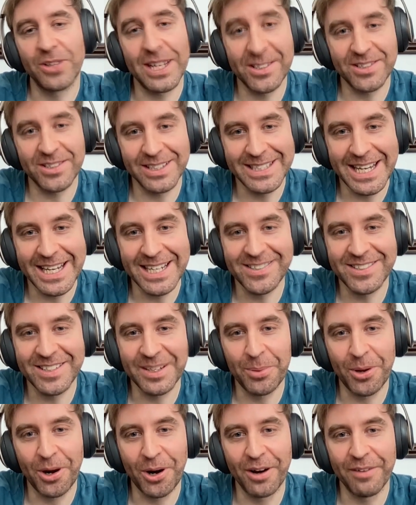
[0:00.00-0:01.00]
So that's the
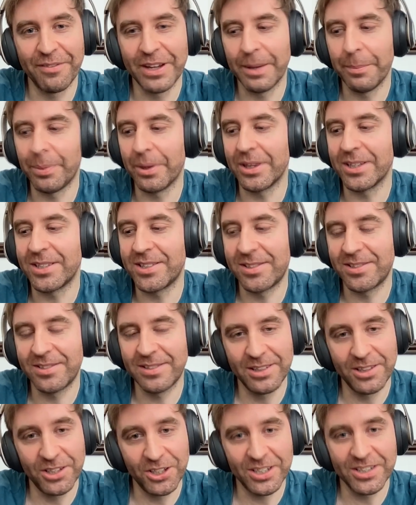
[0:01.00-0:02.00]
tasty part of it, but
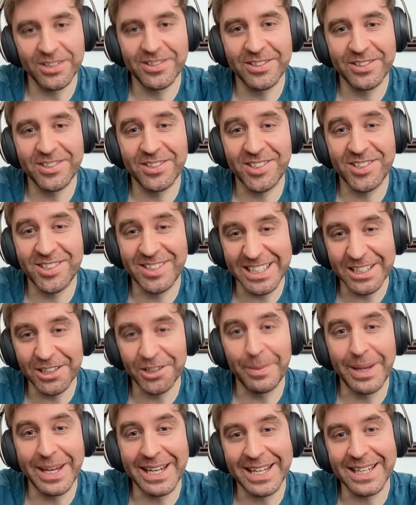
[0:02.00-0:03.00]
you can
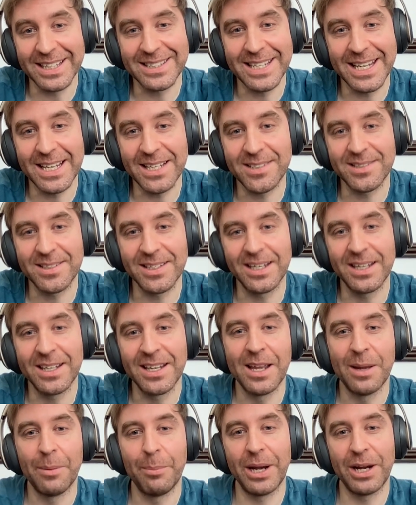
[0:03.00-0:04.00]
still make it
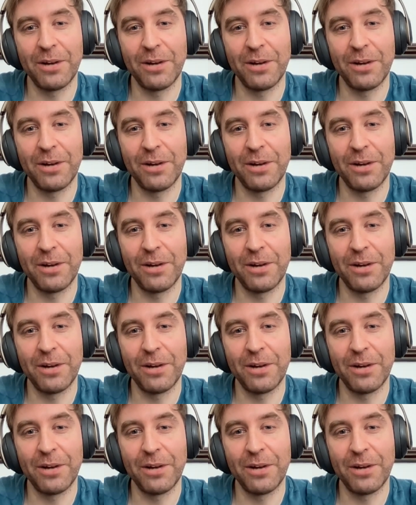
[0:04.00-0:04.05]
tasty